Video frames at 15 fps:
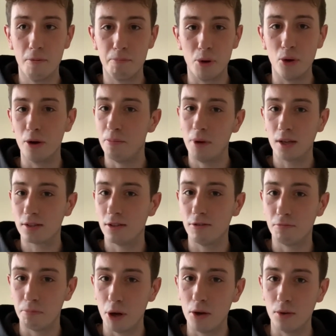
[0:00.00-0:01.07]
build a
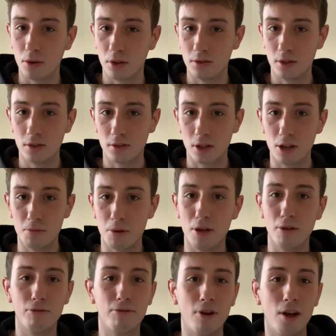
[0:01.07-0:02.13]
massive boat because there's going to be a
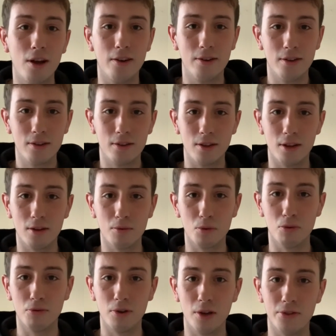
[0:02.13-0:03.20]
flood that will
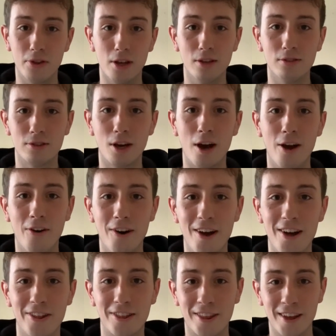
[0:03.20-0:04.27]
flood the entire
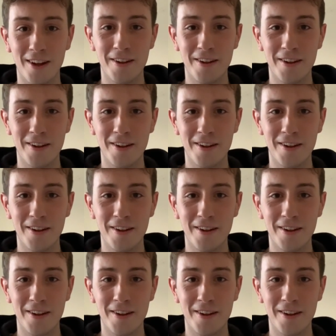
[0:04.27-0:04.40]
earth.